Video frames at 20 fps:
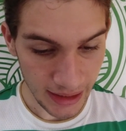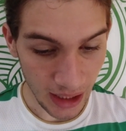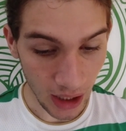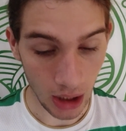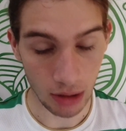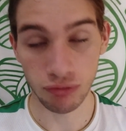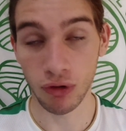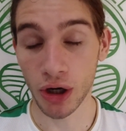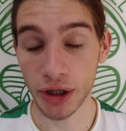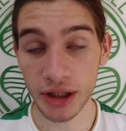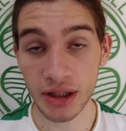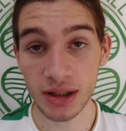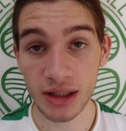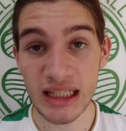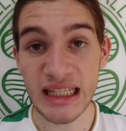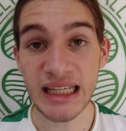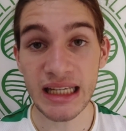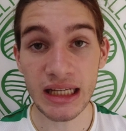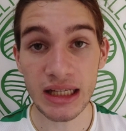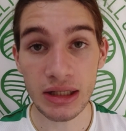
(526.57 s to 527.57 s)

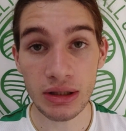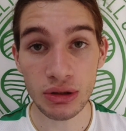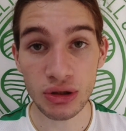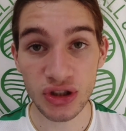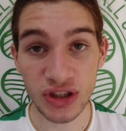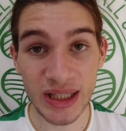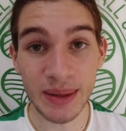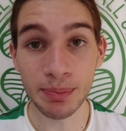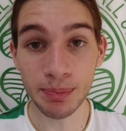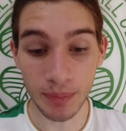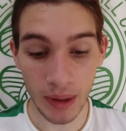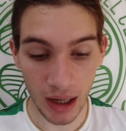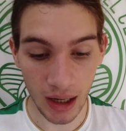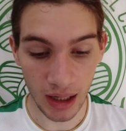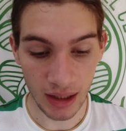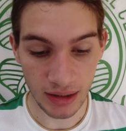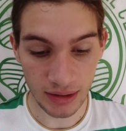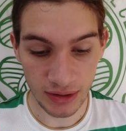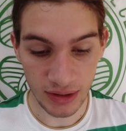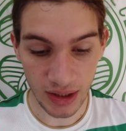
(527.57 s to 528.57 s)
Ironically,
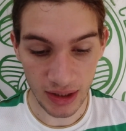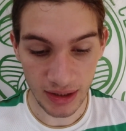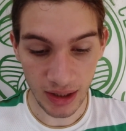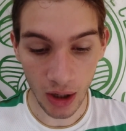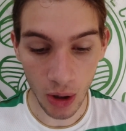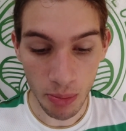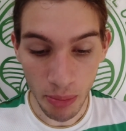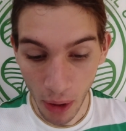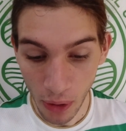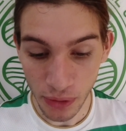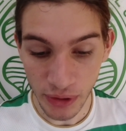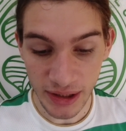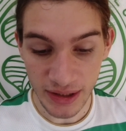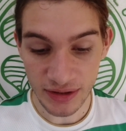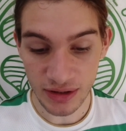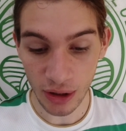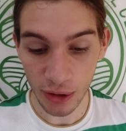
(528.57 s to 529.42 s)
Omonia's